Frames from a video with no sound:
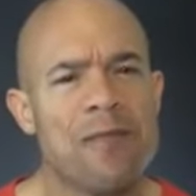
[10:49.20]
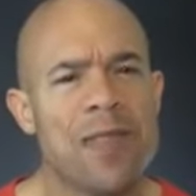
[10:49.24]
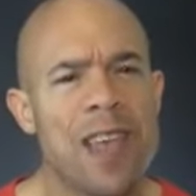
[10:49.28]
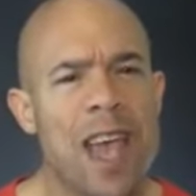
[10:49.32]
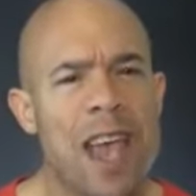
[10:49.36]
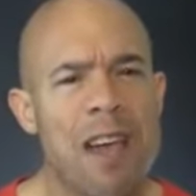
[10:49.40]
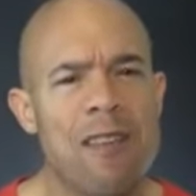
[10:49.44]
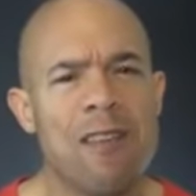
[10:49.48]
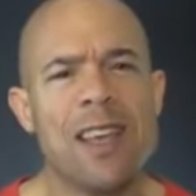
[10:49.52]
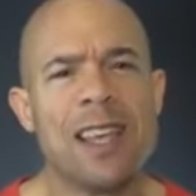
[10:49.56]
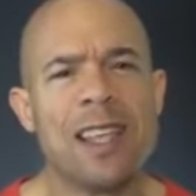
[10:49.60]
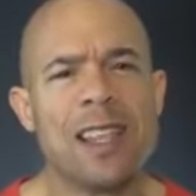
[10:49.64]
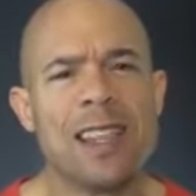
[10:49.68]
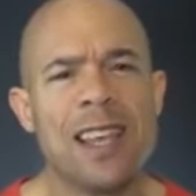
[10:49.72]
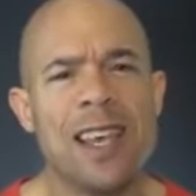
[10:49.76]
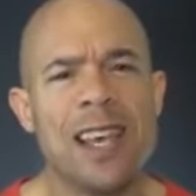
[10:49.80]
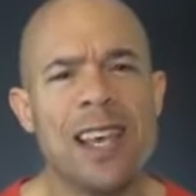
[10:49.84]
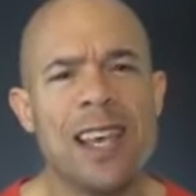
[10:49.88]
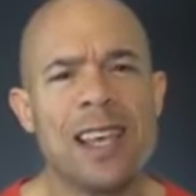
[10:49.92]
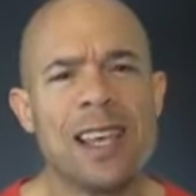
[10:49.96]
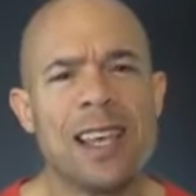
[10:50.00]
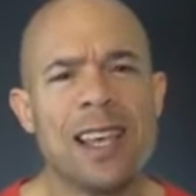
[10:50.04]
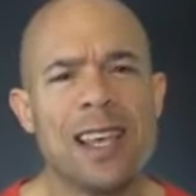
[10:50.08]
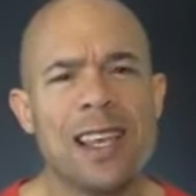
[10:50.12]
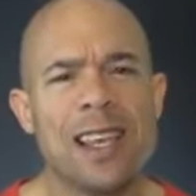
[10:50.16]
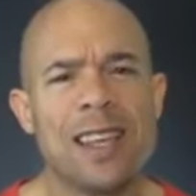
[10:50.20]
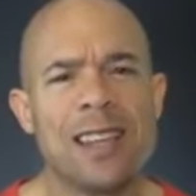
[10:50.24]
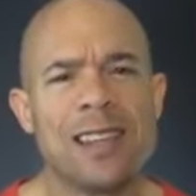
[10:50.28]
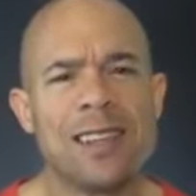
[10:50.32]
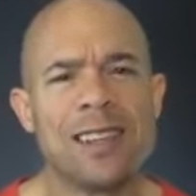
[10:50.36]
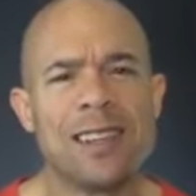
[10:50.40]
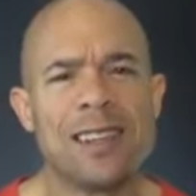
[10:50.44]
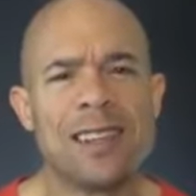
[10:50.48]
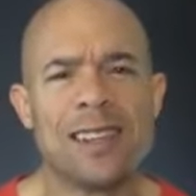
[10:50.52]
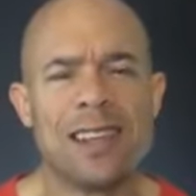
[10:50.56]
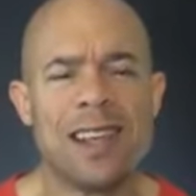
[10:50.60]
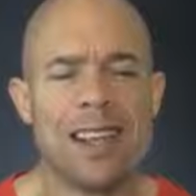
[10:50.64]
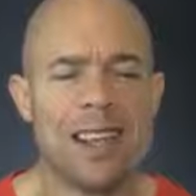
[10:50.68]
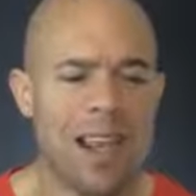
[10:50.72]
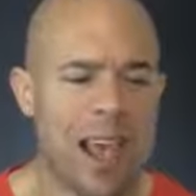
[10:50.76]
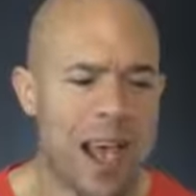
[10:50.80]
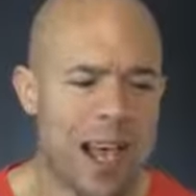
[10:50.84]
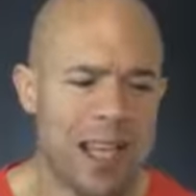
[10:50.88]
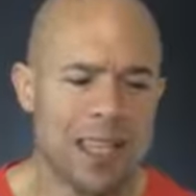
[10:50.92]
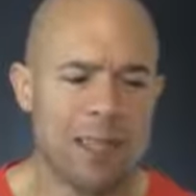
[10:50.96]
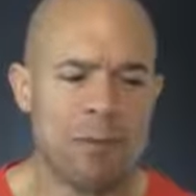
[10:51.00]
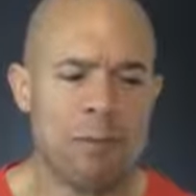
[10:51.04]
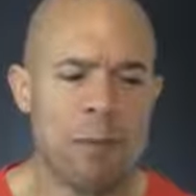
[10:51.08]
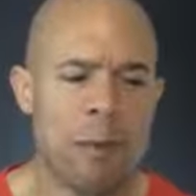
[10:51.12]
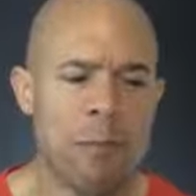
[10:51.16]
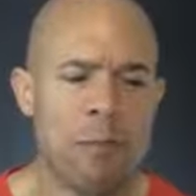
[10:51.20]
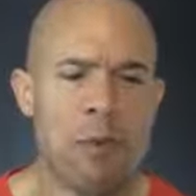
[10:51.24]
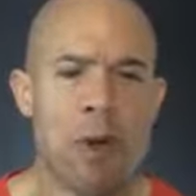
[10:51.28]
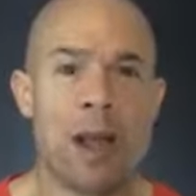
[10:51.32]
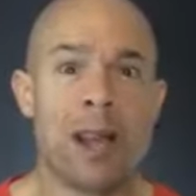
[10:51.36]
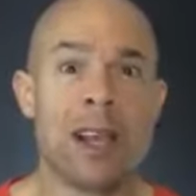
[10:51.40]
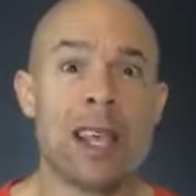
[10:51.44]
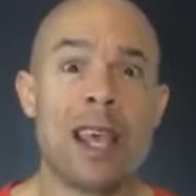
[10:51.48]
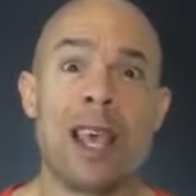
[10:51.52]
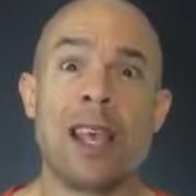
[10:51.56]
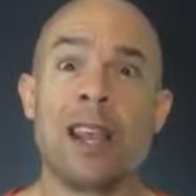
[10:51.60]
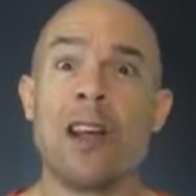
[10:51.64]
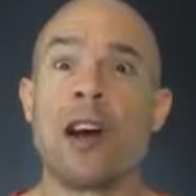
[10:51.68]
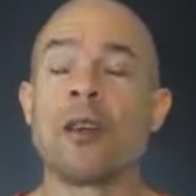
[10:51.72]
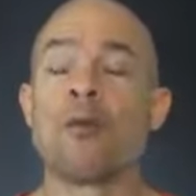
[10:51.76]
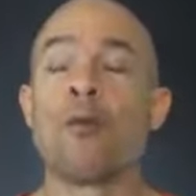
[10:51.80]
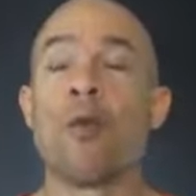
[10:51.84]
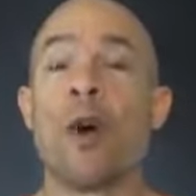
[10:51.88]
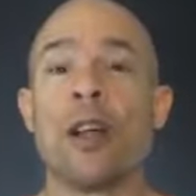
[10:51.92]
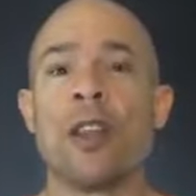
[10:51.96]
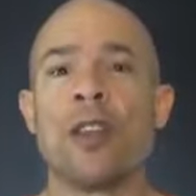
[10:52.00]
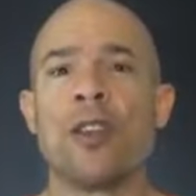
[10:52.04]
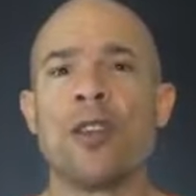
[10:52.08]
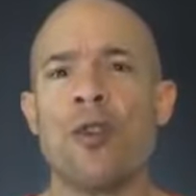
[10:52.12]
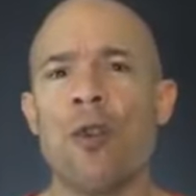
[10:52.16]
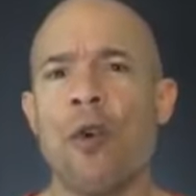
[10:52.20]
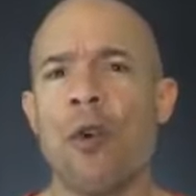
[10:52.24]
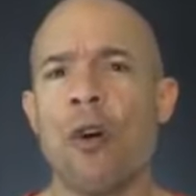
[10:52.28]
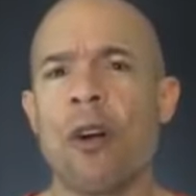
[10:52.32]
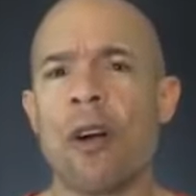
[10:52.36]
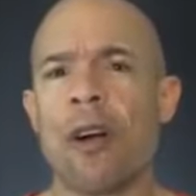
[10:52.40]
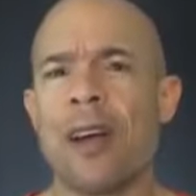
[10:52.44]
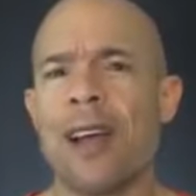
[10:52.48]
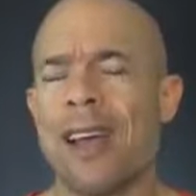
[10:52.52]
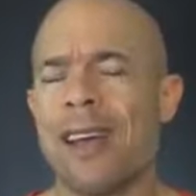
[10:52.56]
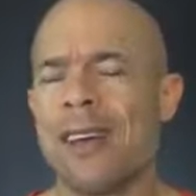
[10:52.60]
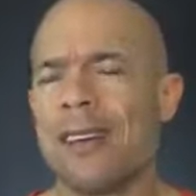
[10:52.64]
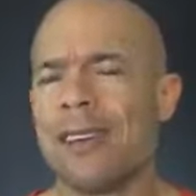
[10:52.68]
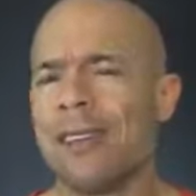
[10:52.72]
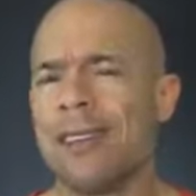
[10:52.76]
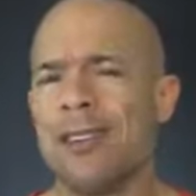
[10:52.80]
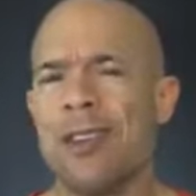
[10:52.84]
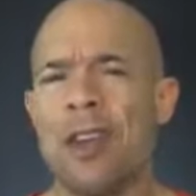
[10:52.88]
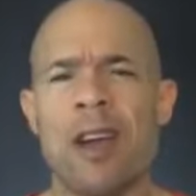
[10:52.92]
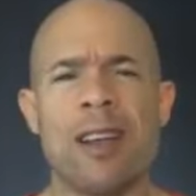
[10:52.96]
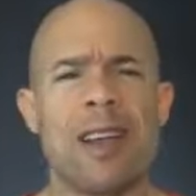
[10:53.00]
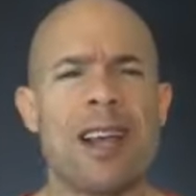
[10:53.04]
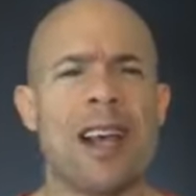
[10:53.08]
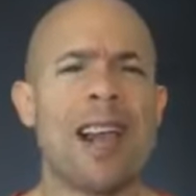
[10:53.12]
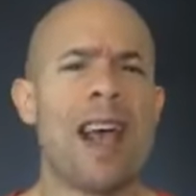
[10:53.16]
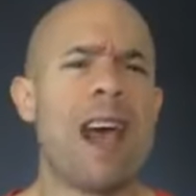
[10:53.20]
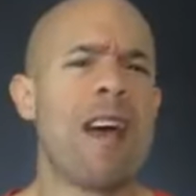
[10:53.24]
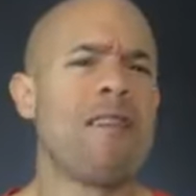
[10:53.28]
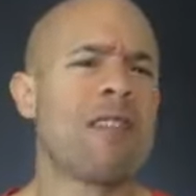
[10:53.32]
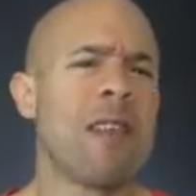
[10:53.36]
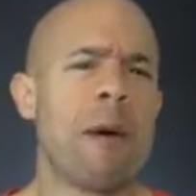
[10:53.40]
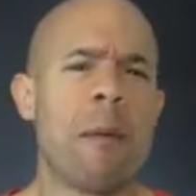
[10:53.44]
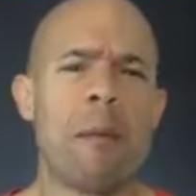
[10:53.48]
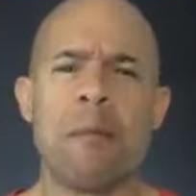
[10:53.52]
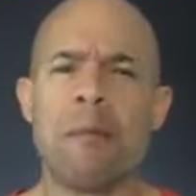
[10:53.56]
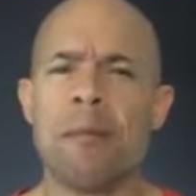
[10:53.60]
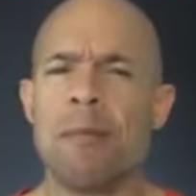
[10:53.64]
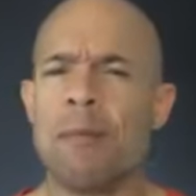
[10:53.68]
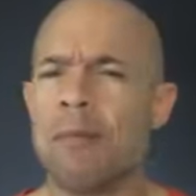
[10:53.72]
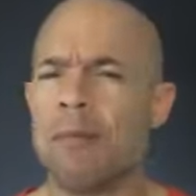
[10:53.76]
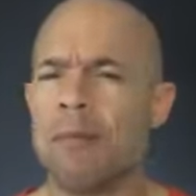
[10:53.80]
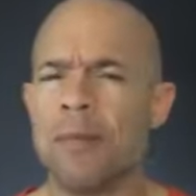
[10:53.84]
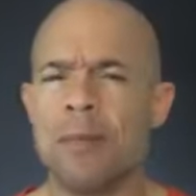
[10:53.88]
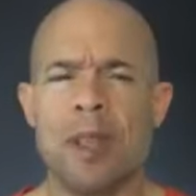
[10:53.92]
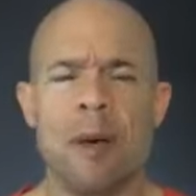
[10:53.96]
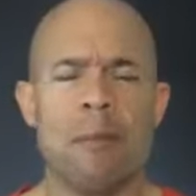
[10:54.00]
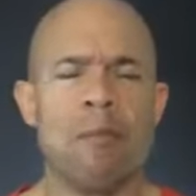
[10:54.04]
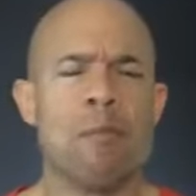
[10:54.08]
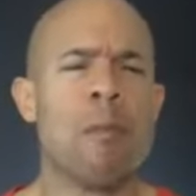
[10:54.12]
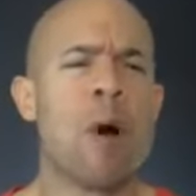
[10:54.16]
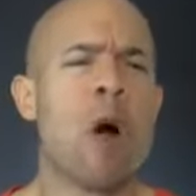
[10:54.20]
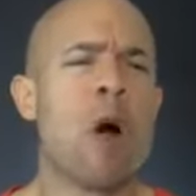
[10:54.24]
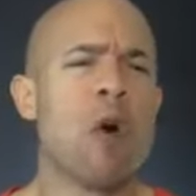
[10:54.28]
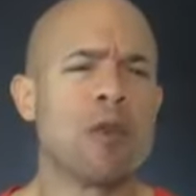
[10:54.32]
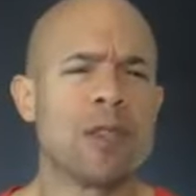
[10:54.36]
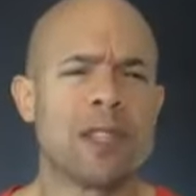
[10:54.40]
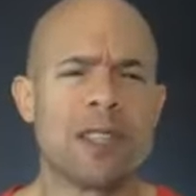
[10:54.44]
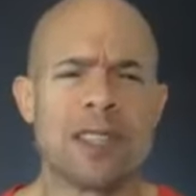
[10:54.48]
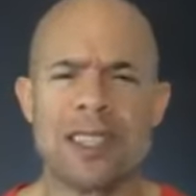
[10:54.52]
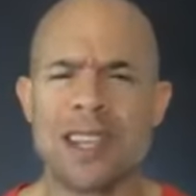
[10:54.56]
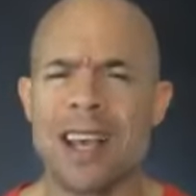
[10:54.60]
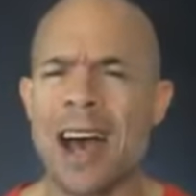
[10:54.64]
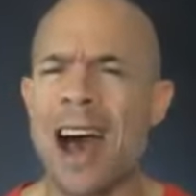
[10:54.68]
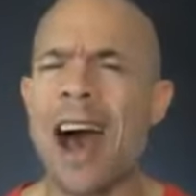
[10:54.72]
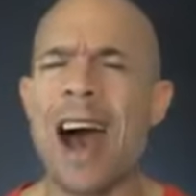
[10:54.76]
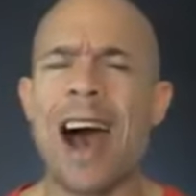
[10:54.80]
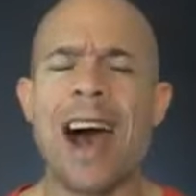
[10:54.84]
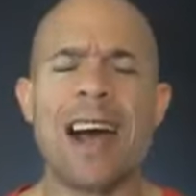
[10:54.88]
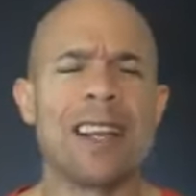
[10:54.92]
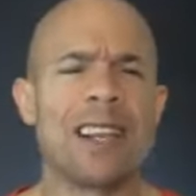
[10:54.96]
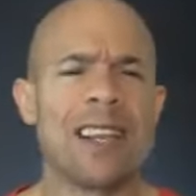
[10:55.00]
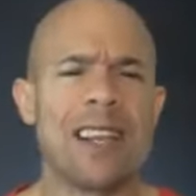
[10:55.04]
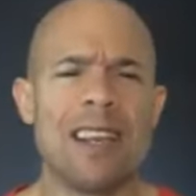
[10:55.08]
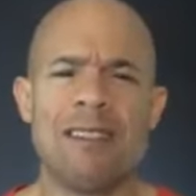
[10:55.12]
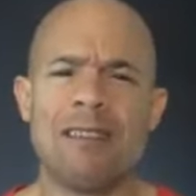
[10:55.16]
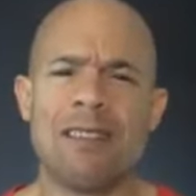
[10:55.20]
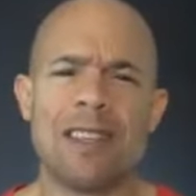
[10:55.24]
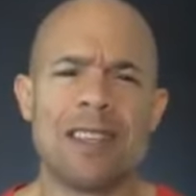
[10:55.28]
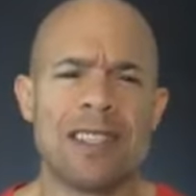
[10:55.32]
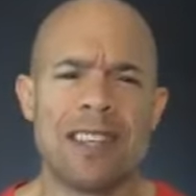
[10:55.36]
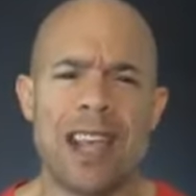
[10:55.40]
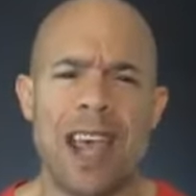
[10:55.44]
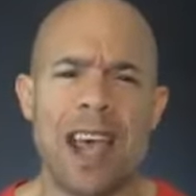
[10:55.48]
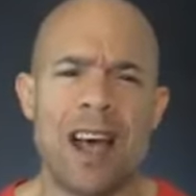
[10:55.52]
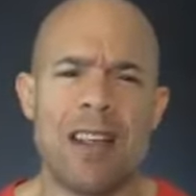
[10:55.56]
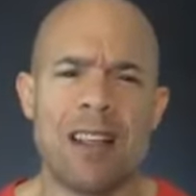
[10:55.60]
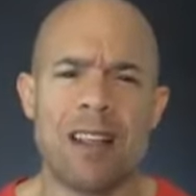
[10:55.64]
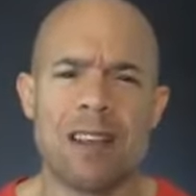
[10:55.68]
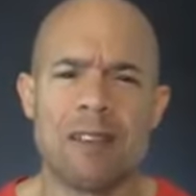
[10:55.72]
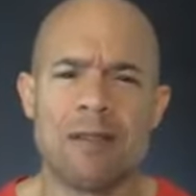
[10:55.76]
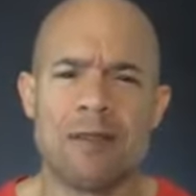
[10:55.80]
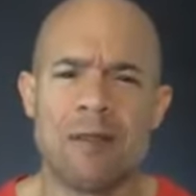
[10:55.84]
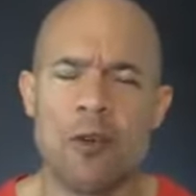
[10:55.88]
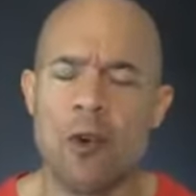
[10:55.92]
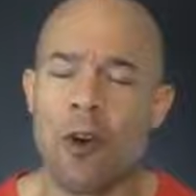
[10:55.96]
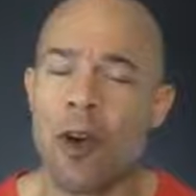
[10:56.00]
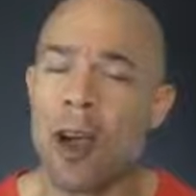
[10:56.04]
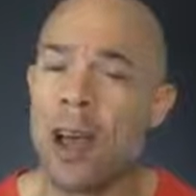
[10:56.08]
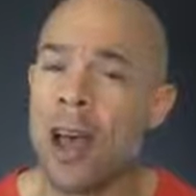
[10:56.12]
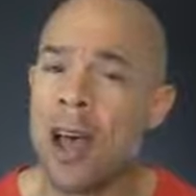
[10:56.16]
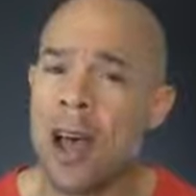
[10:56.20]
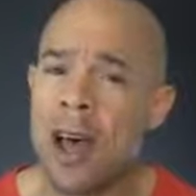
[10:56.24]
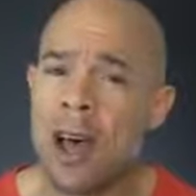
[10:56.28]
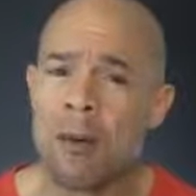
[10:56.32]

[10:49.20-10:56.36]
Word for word: everything has to be predicated on what you got to have the most God-given talent for.